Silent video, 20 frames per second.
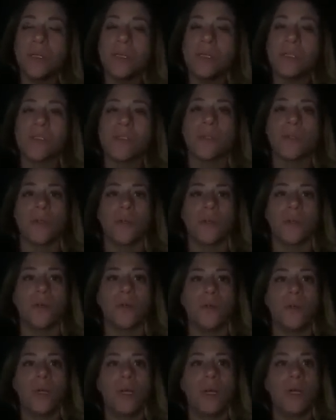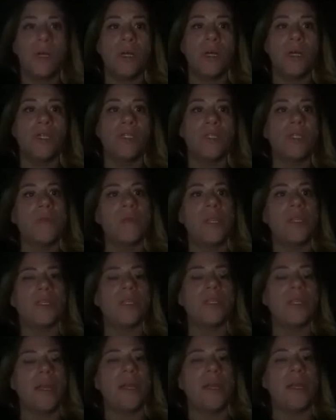So it's amazing.
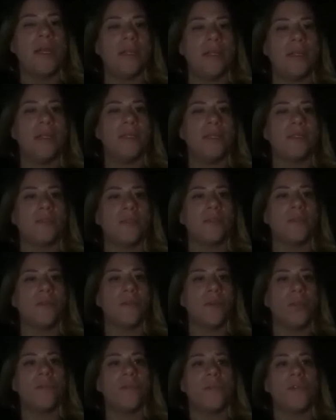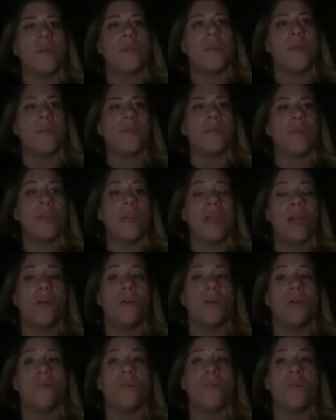Like, I think it's wonderful that people are
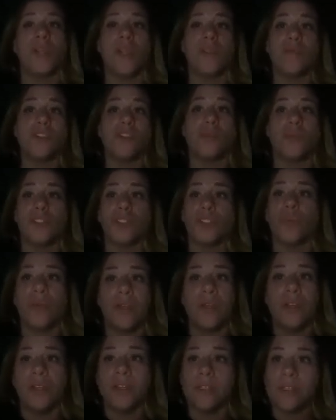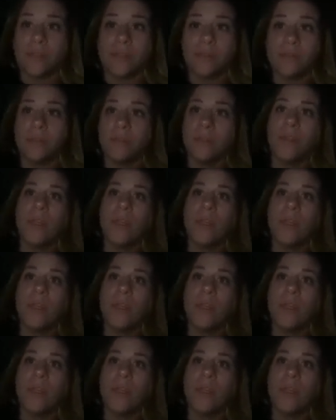now giving so much awareness